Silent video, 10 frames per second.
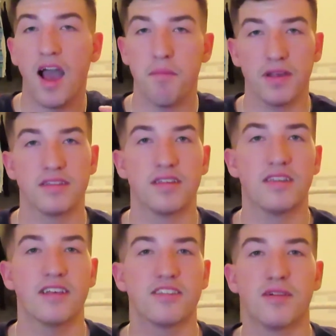I basically
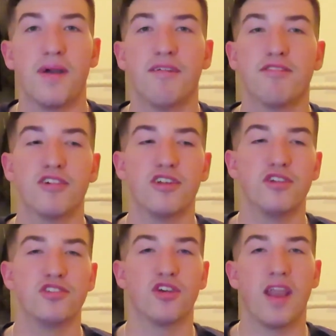tested them out for
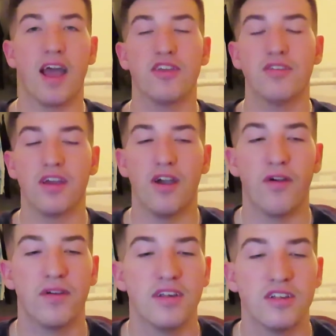you, so now you
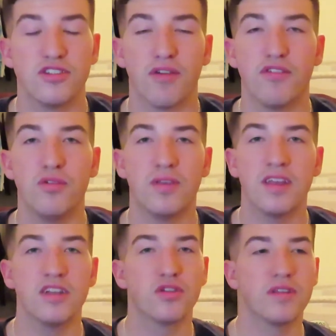know. So if you
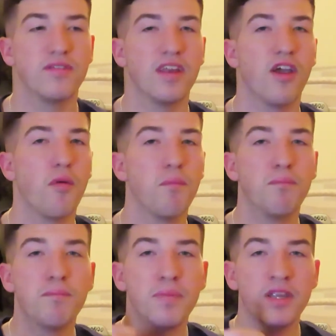did enjoy the video,
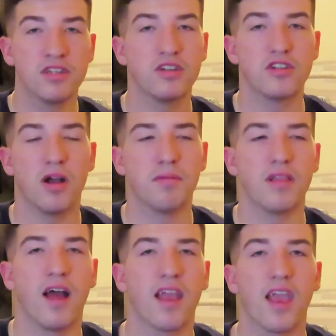be sure to drop a
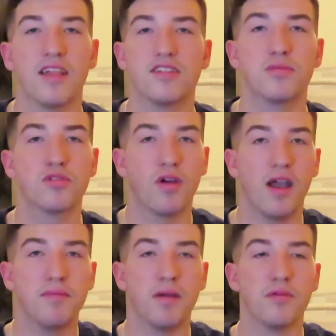like and
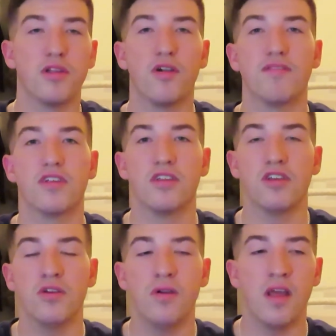subscribe down below if you're
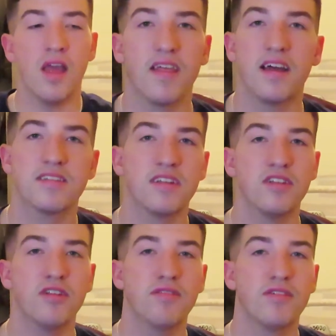new. That's going to
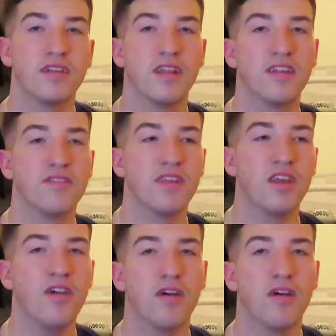do it for today's video.